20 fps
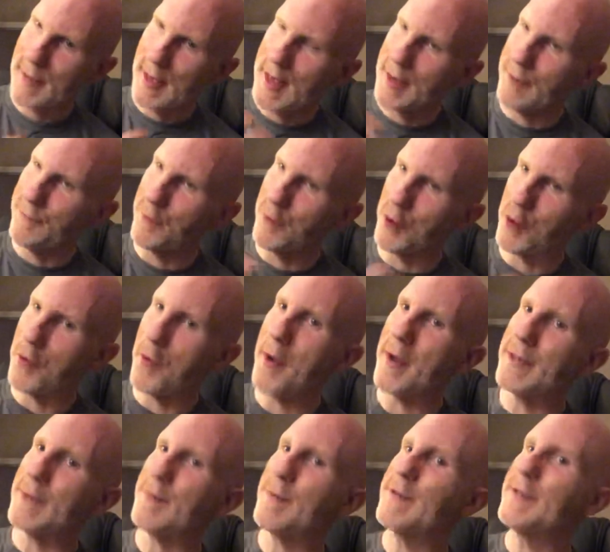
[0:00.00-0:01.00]
And if we're
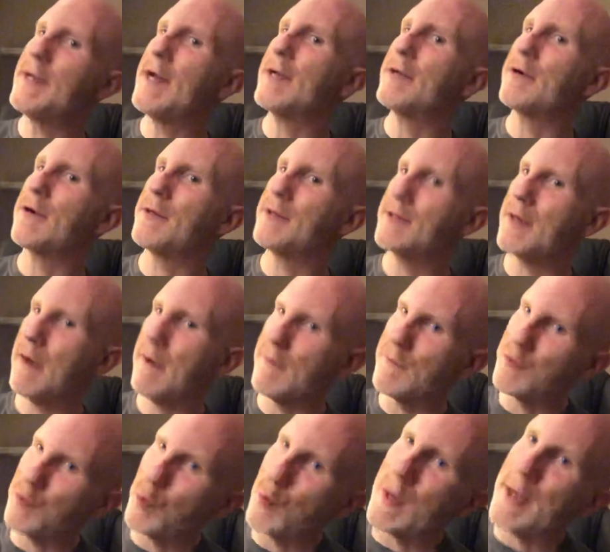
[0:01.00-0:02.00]
going to protect
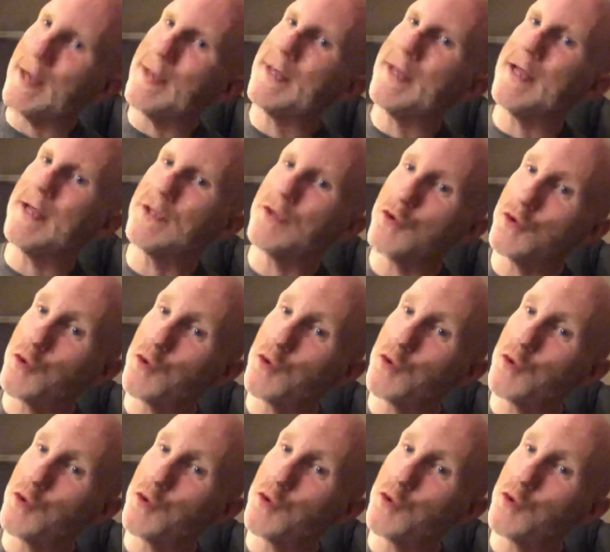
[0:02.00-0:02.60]
ourselves, we need to